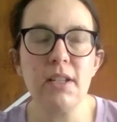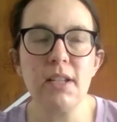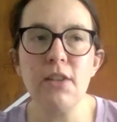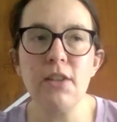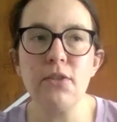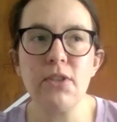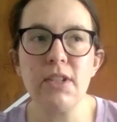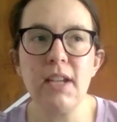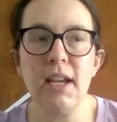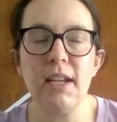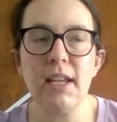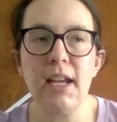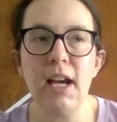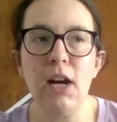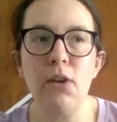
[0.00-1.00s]

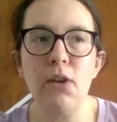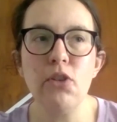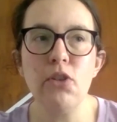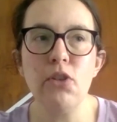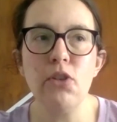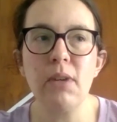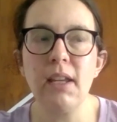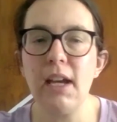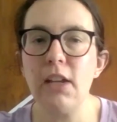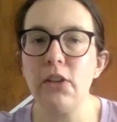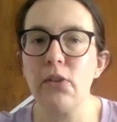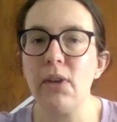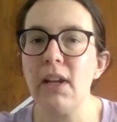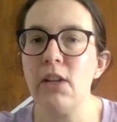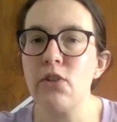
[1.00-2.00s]
understanding how you can get
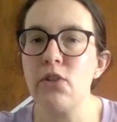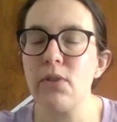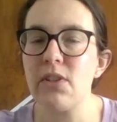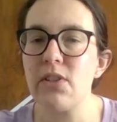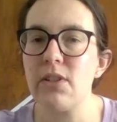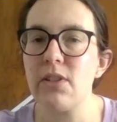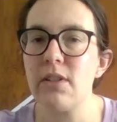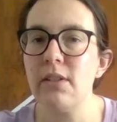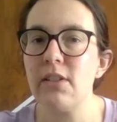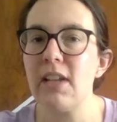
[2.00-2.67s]
your interest